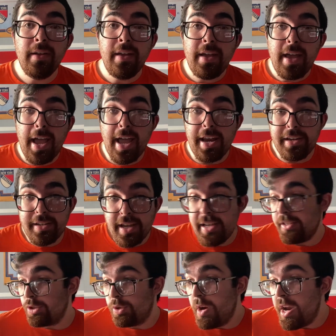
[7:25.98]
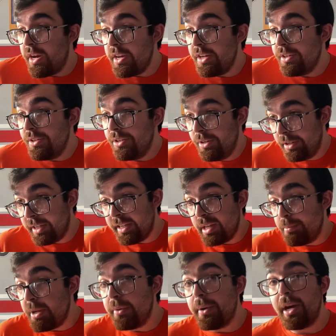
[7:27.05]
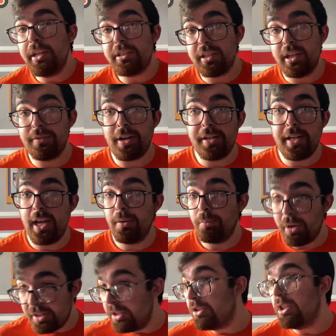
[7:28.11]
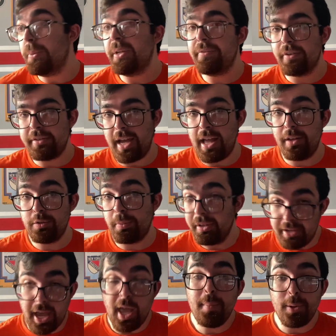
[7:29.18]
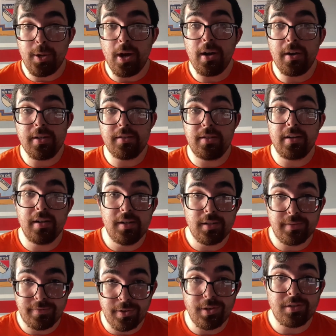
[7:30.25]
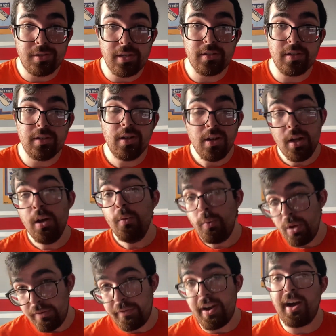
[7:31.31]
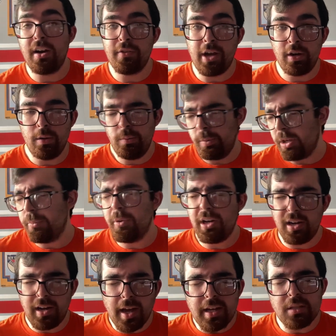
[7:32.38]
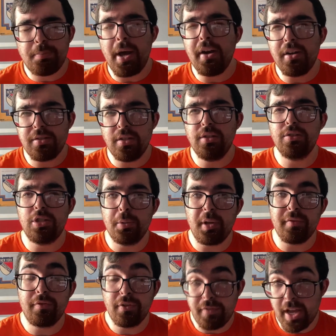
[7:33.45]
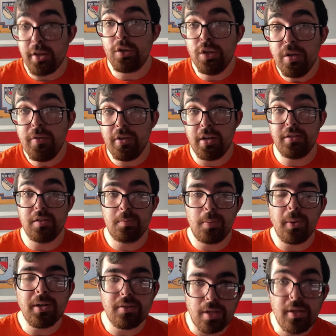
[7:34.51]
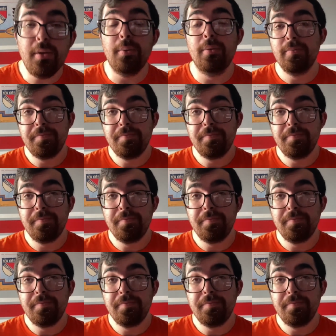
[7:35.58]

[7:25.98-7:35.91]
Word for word: And yes, credit it, you're looking at Miro Heiskanen right now, what he's doing for Dallas, what Cal McCarr has done in his first season with Colorado. Look at what Elias Pettersson is doing for Vancouver at this point too.